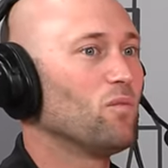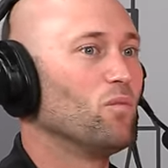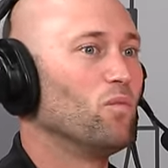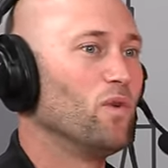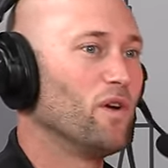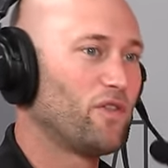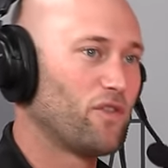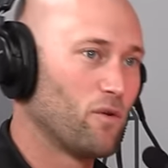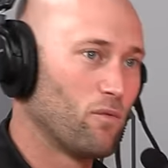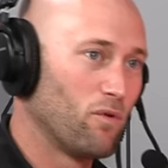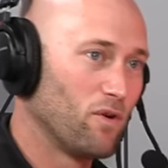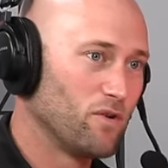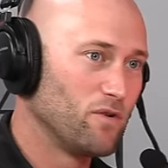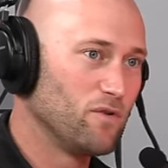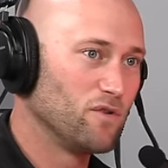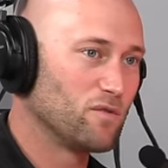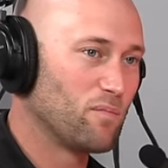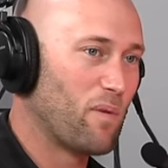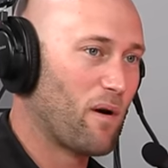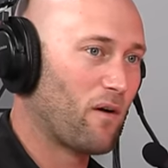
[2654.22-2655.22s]
with the
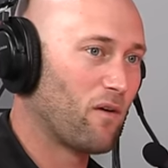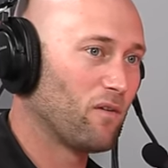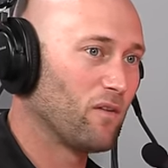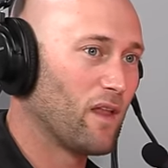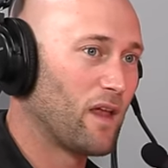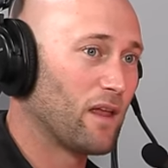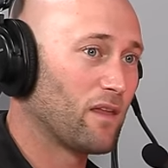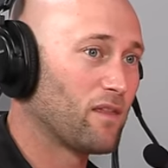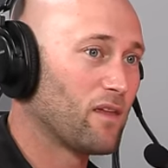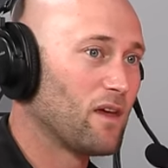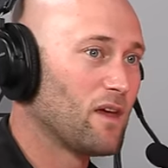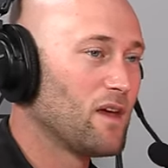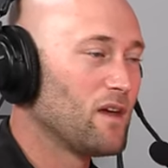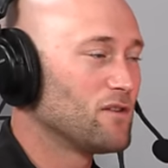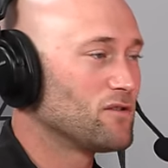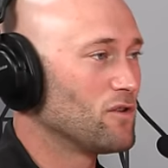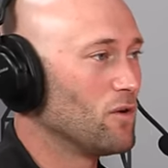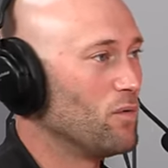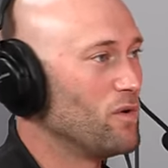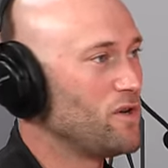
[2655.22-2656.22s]
reduced barrel length.
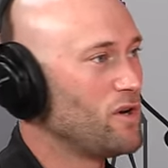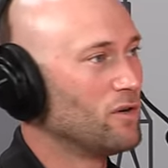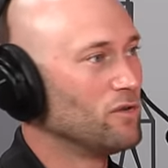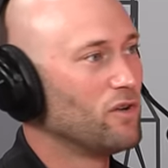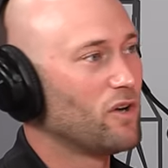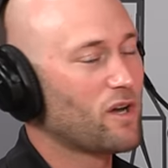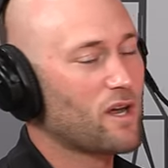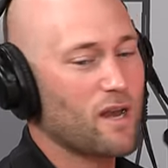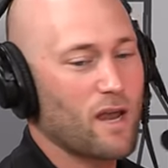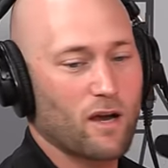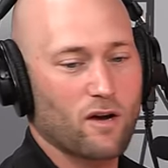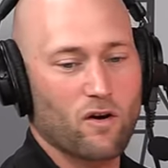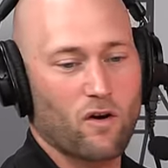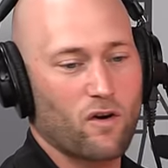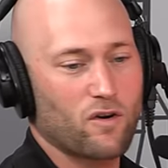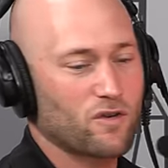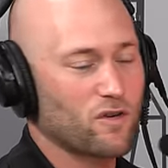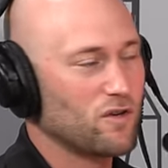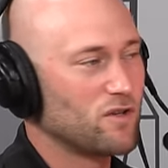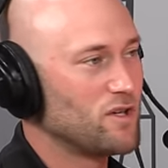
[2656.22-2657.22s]
Mm-hmm. So when you're looking at
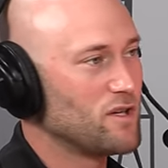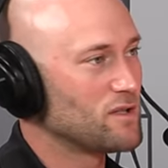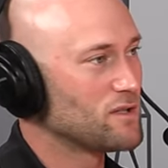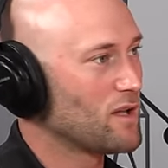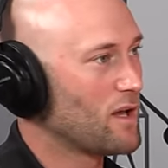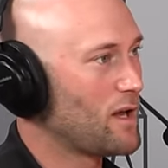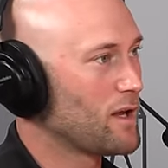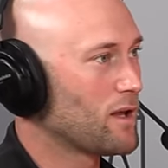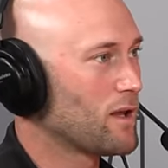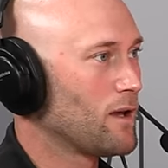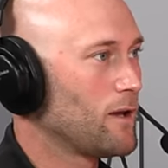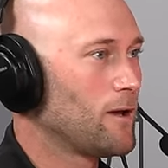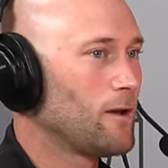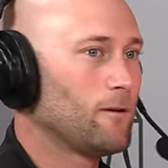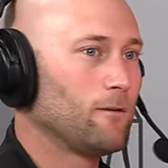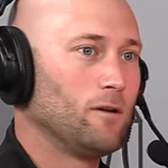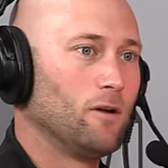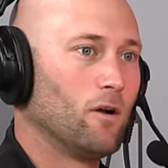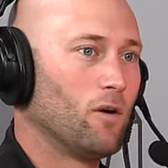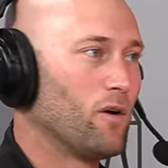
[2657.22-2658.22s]
cartridges like,
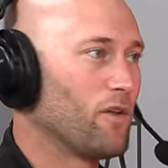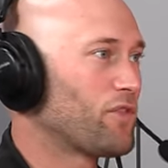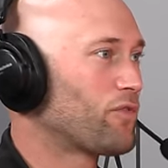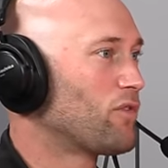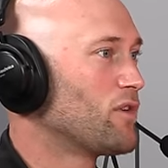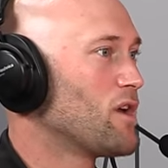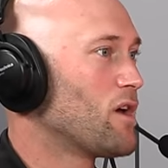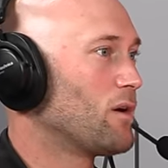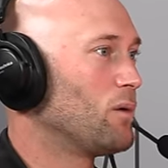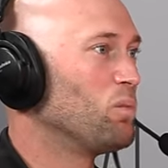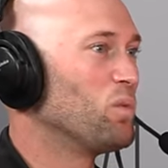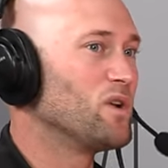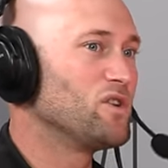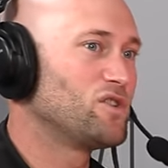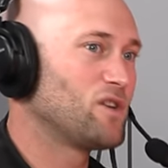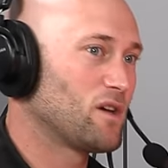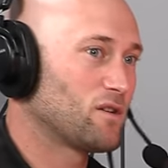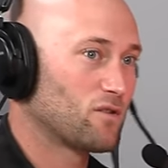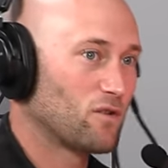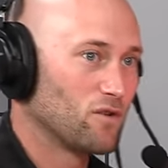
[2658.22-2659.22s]
you know, a three hundred
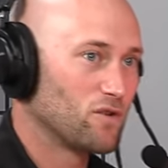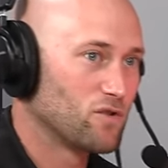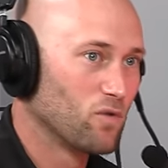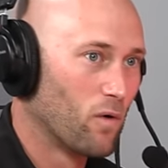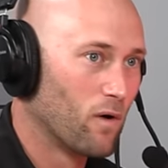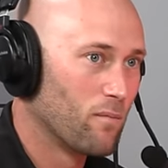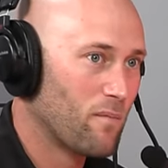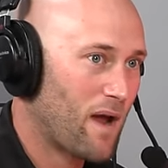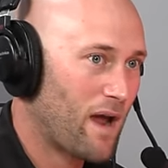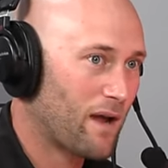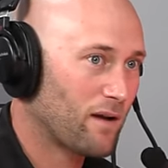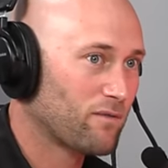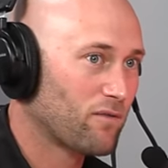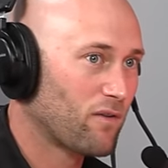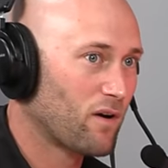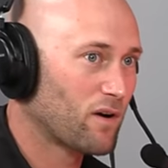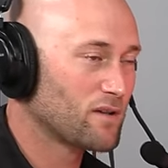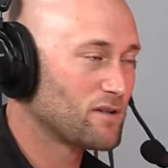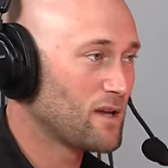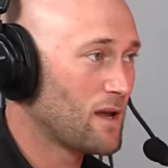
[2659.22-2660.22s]
Winchester short mag,
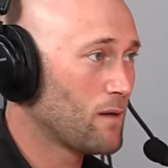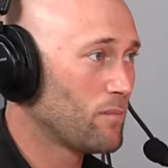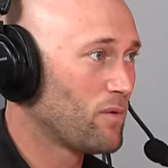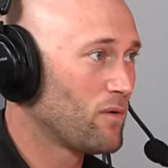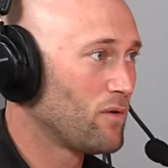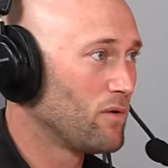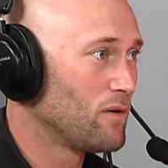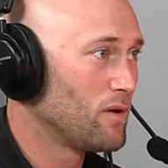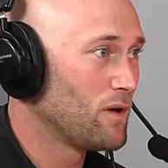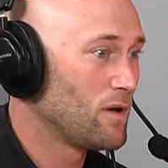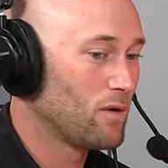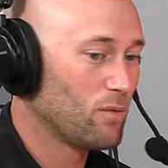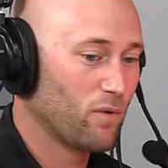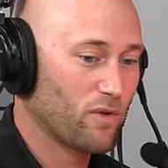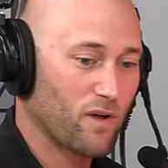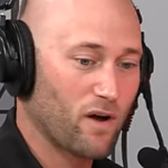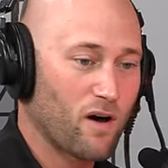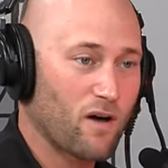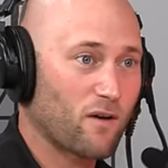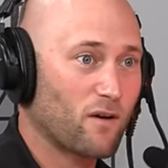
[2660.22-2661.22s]
for example,
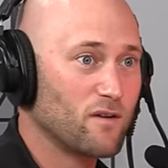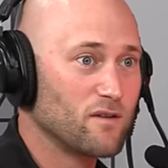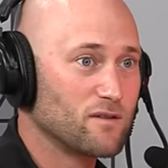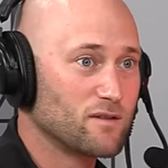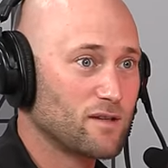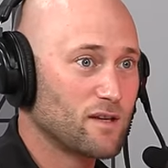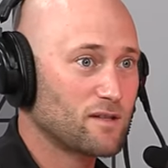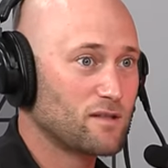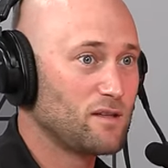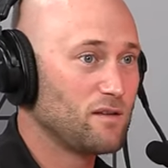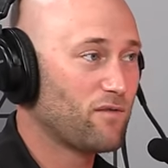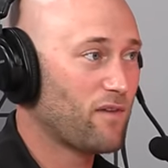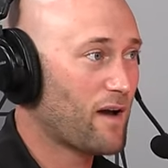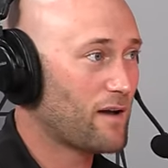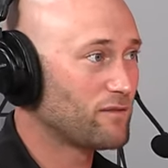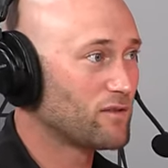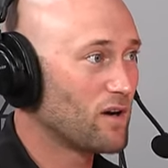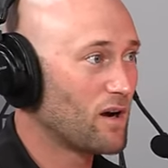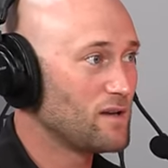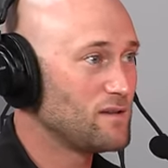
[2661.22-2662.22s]
with one hundred
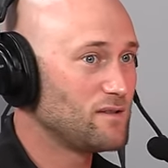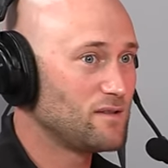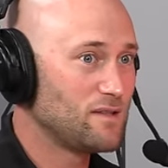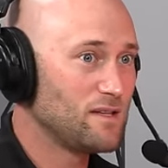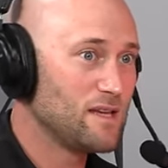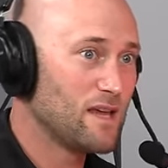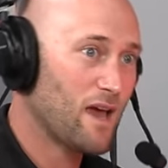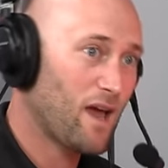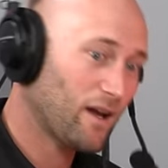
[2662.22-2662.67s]
sixty-five grain C